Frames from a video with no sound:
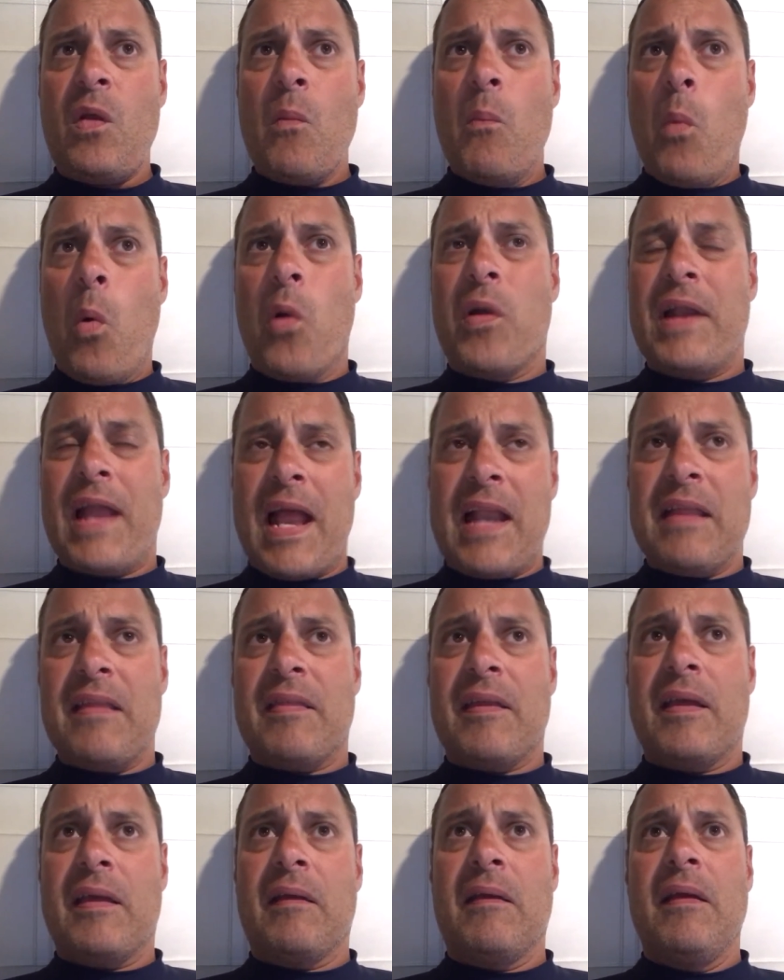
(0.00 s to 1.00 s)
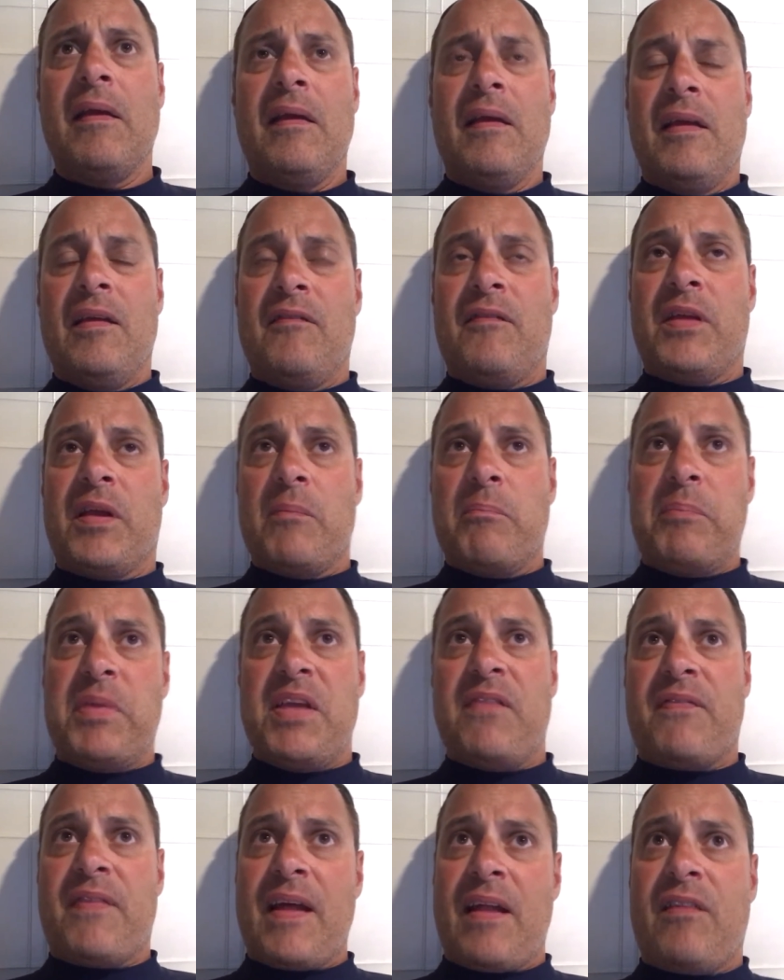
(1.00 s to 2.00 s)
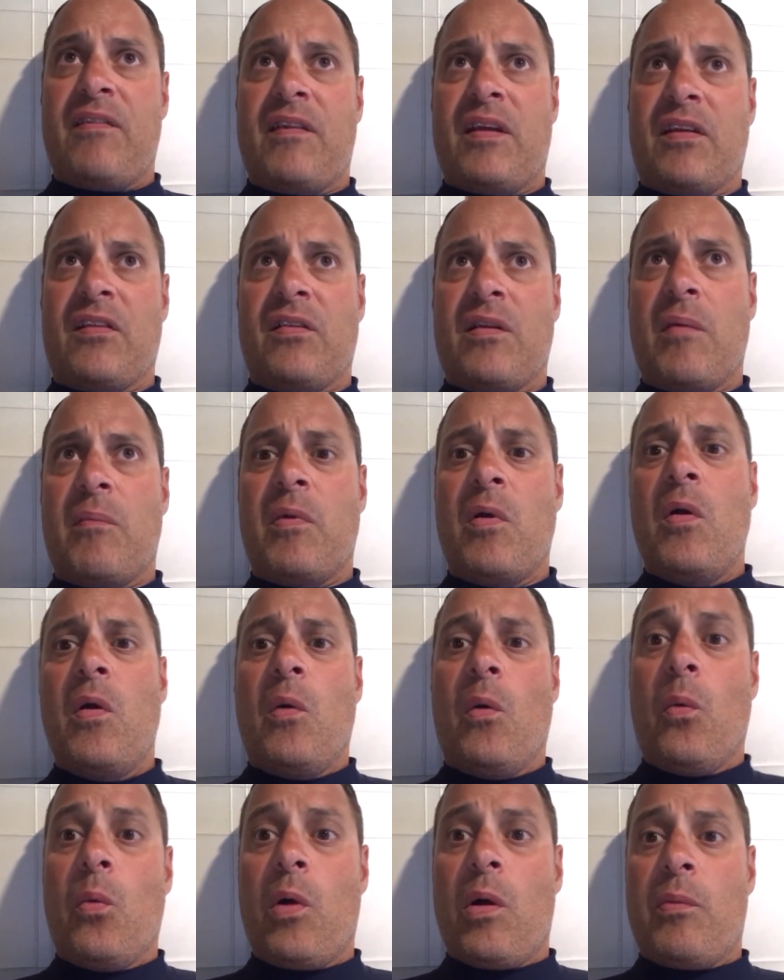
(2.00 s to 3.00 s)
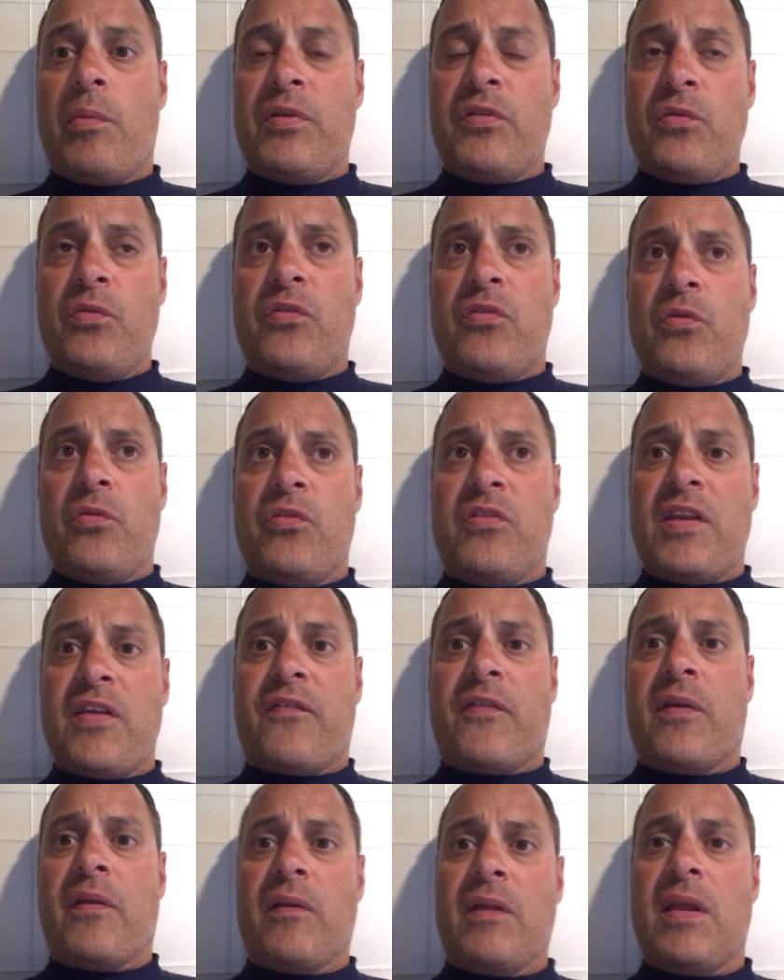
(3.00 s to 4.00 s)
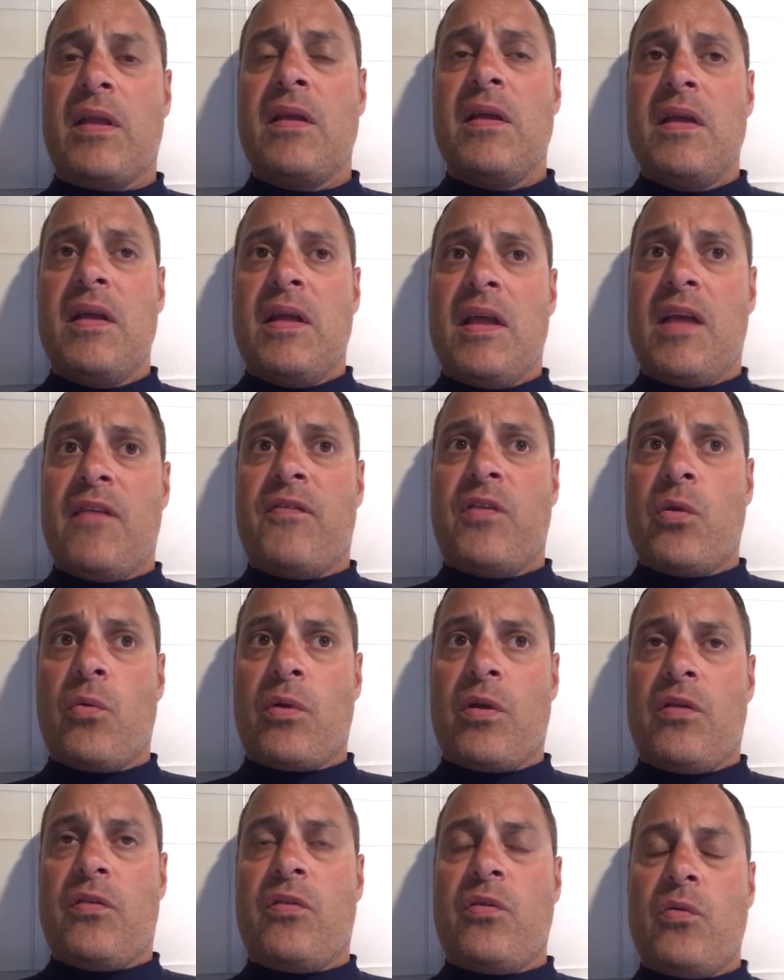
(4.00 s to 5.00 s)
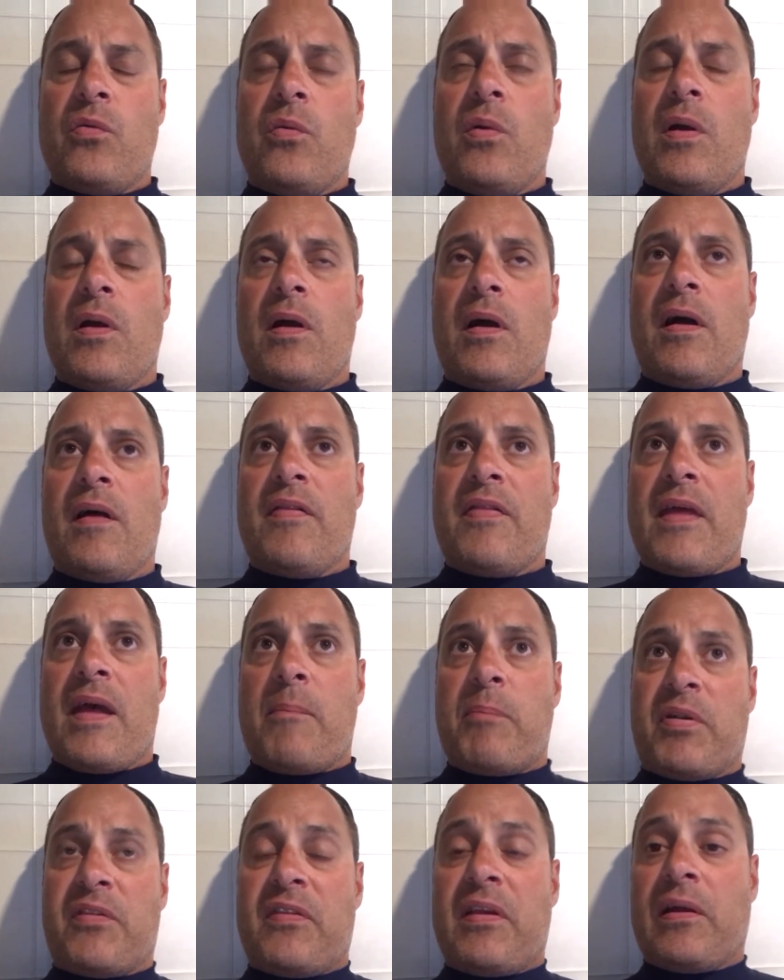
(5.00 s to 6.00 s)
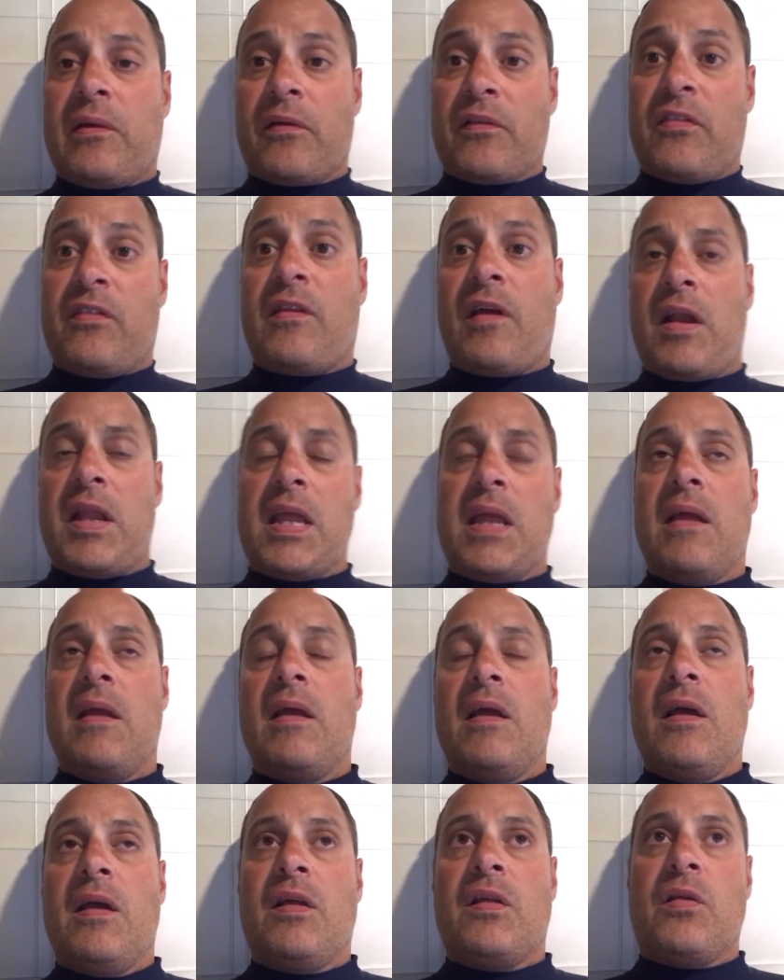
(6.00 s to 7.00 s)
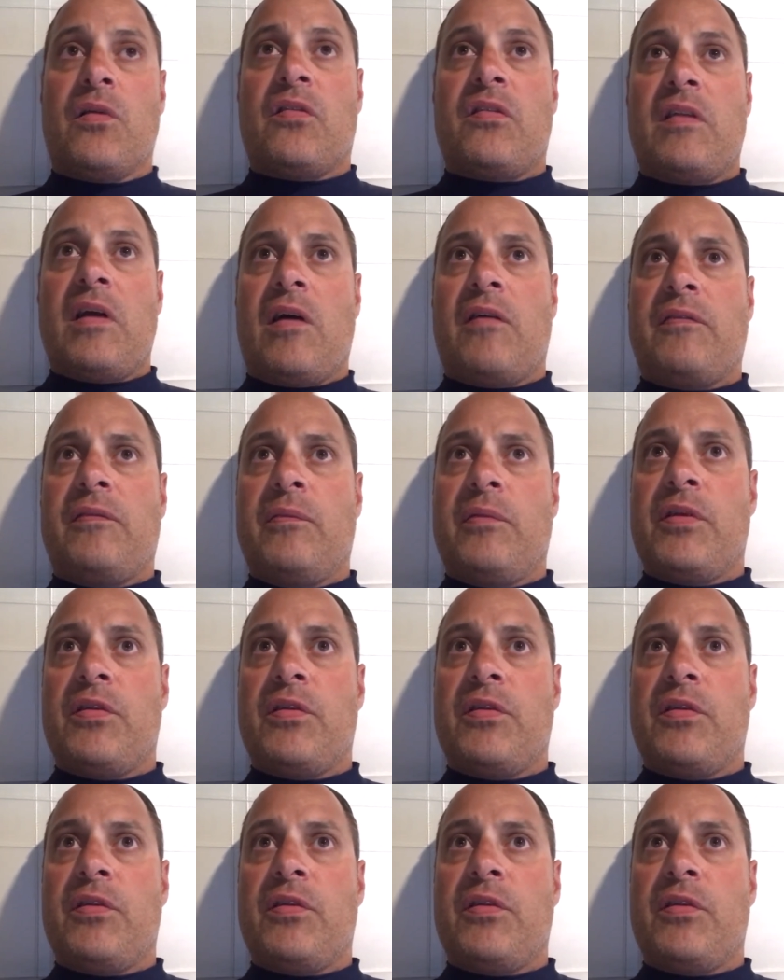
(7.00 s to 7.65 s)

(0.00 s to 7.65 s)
More than anything, if you can beef that section up, what would you do differently if you were to do that particular study yourself?